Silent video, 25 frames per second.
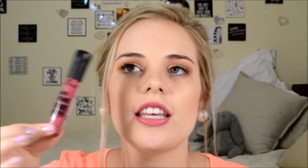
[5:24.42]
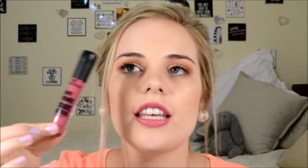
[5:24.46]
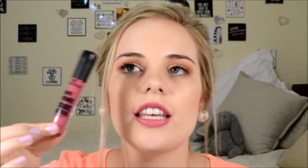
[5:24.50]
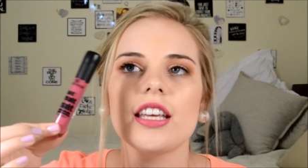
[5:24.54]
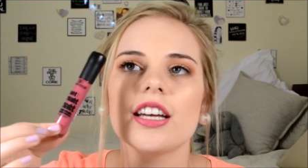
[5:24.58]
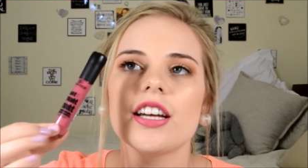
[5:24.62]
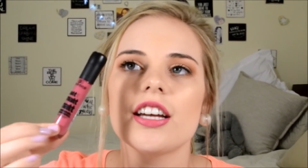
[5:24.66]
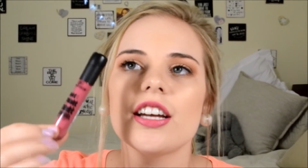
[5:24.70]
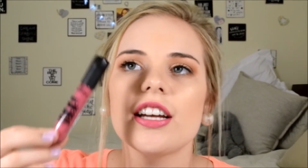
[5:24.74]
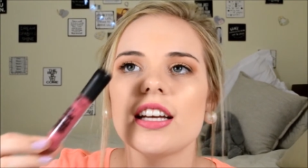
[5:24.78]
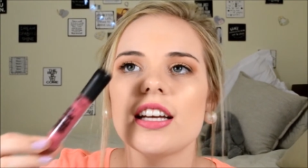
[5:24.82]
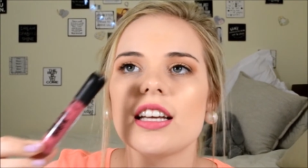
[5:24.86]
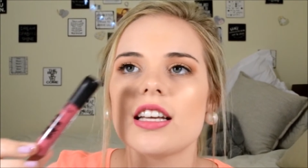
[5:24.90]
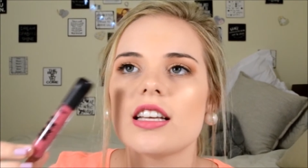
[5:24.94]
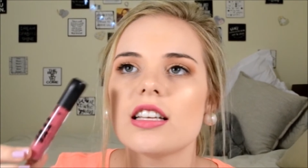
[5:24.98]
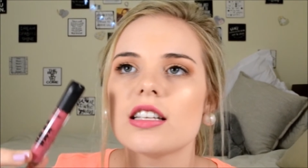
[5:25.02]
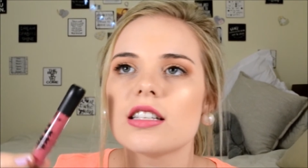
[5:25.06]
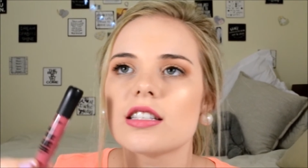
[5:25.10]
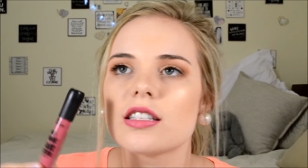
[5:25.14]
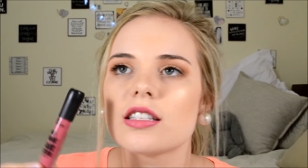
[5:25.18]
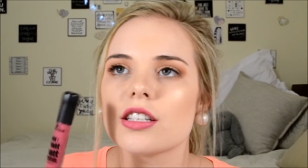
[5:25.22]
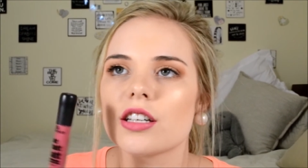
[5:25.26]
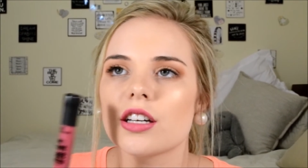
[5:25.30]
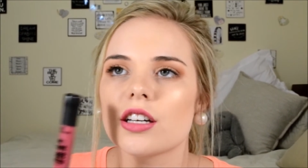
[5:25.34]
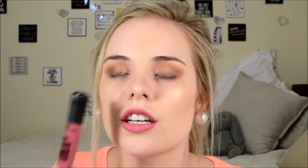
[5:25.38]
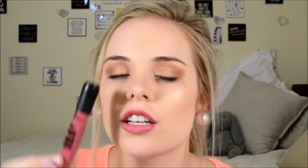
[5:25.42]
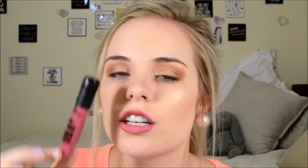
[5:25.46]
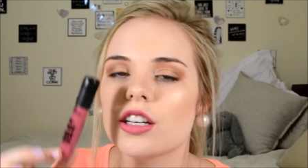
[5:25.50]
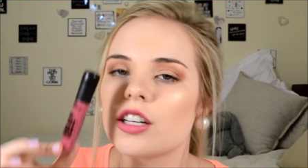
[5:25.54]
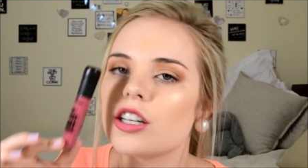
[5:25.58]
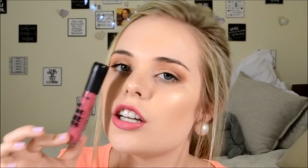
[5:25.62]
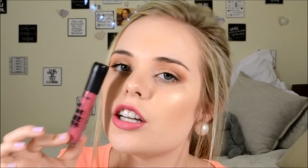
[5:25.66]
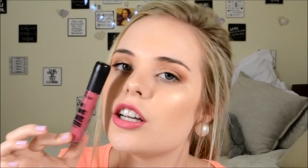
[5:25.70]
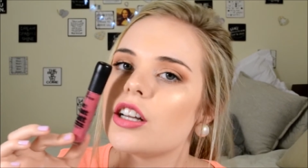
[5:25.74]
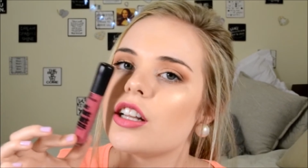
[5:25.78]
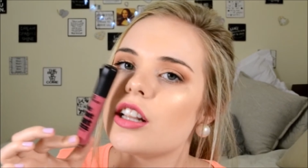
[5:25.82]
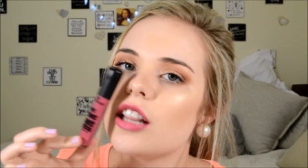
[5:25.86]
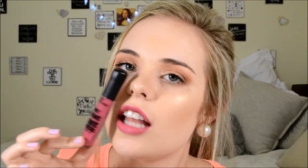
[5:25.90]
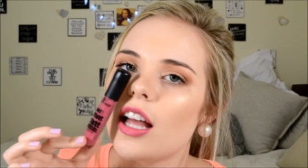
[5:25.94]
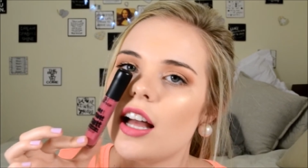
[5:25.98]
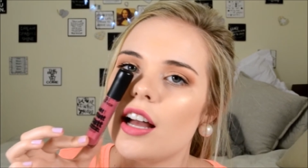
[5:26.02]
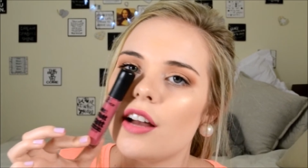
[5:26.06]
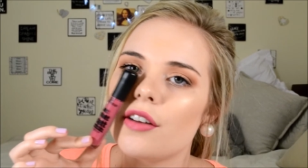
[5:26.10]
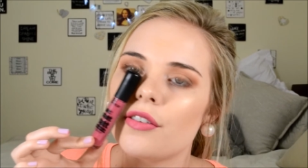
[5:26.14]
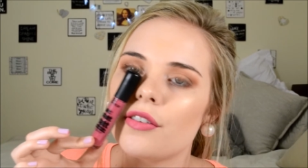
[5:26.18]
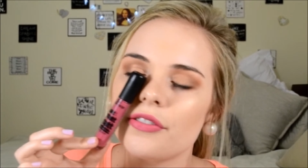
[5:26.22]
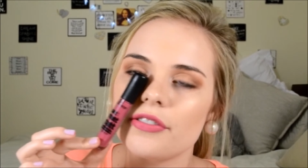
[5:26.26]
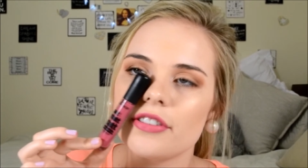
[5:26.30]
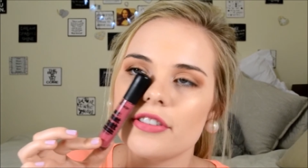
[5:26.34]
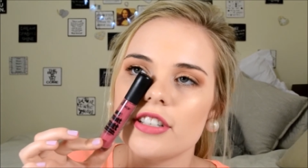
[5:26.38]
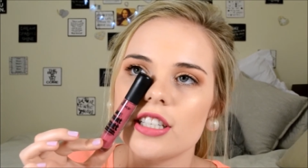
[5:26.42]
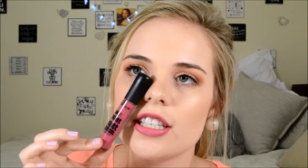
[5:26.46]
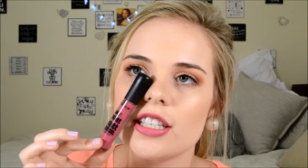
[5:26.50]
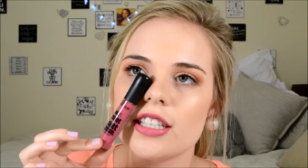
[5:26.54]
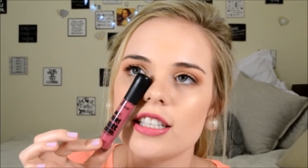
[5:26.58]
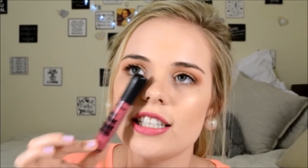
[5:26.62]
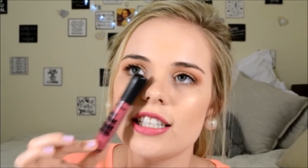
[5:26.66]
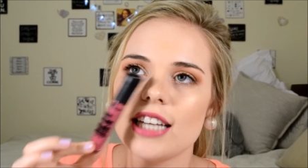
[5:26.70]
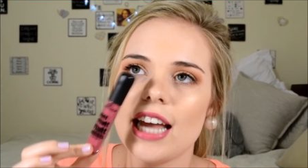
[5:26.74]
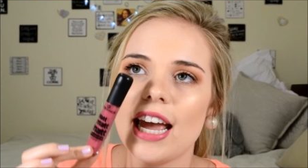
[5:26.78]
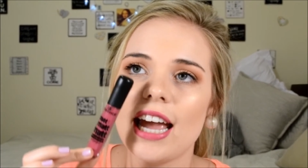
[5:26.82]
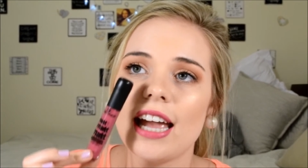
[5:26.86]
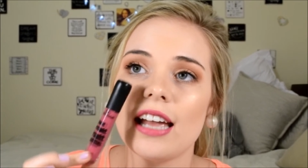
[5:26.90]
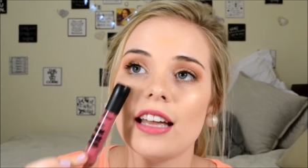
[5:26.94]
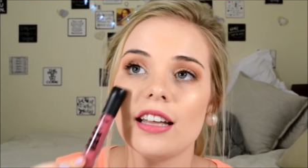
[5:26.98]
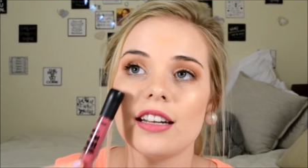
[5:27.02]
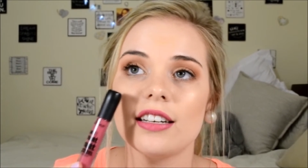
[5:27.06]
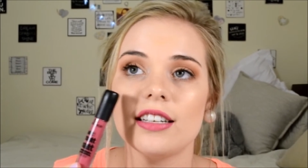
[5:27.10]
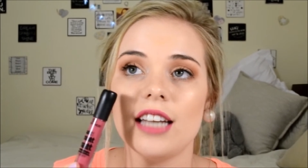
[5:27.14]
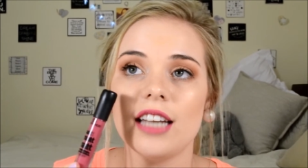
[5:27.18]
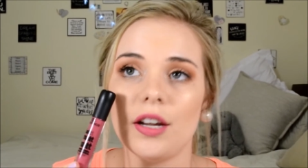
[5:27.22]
here is Girl of Today,